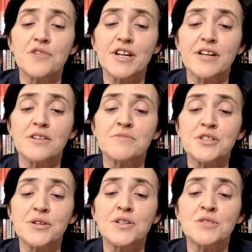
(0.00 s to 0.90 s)
curriculum,
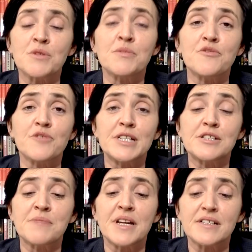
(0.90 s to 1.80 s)
schools will be free
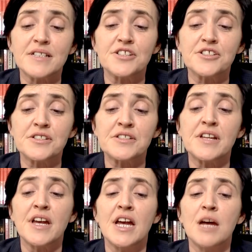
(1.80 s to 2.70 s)
to make
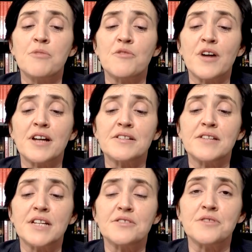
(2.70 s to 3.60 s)
additions,
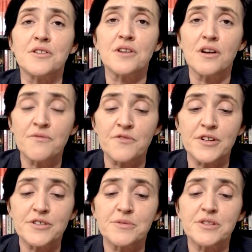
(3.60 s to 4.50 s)
provided they do not
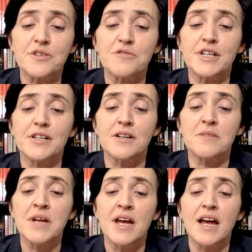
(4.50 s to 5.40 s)
conflict with the
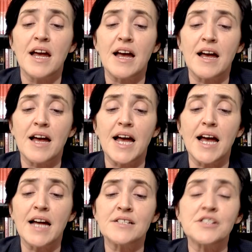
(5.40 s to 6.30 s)
curriculum,
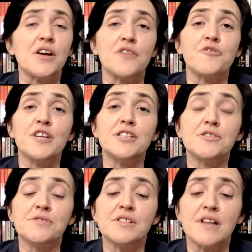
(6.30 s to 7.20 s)
and are free
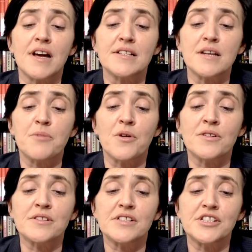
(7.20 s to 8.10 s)
to decide
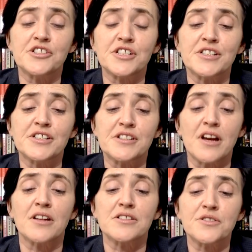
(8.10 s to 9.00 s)
upon teaching
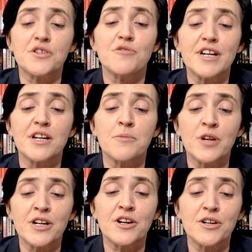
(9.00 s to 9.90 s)
style. So the curriculum
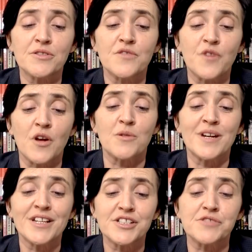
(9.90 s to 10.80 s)
will include the
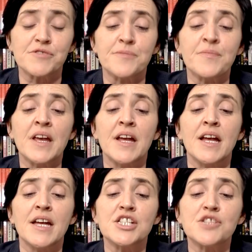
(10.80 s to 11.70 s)
following: history.
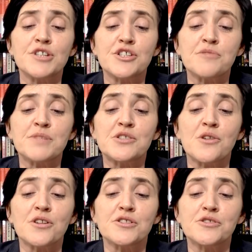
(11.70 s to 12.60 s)
History should be
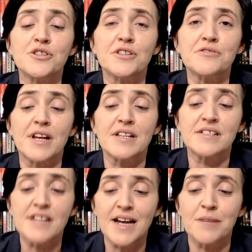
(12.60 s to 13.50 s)
taught to children
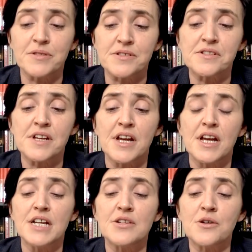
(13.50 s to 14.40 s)
as it happened,
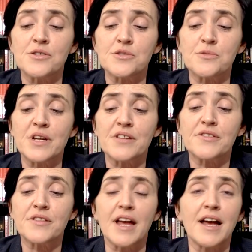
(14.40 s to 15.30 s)
not
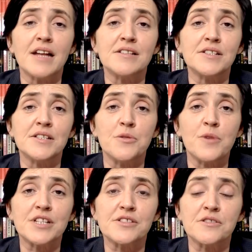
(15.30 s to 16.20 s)
with
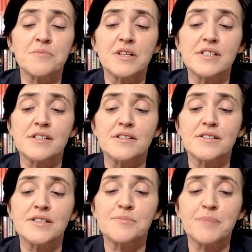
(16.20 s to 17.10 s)
anti-Western
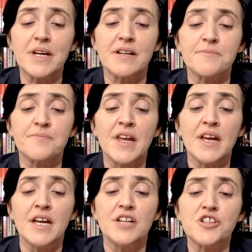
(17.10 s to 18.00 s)
political spin.
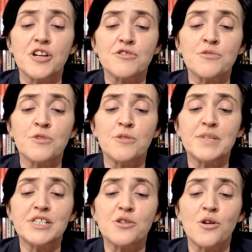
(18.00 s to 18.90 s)
Children will
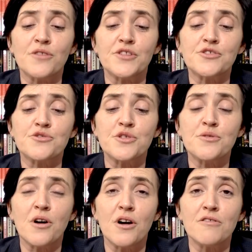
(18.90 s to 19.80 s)
be taught the
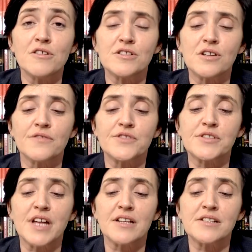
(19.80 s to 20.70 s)
true horrors of
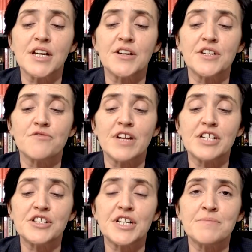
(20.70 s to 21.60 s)
totalitarian
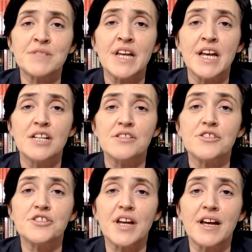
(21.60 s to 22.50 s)
regimes
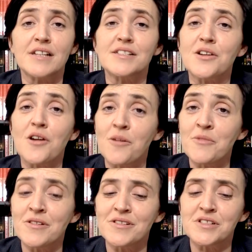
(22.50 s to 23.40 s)
such as
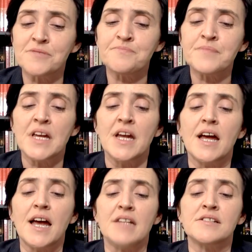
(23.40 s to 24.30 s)
communism
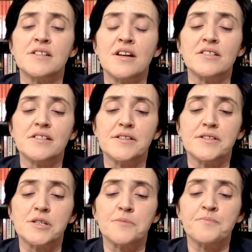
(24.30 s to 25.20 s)
and
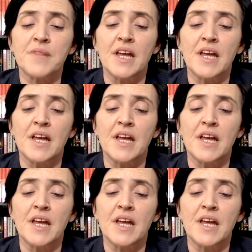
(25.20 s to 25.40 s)
Nazism.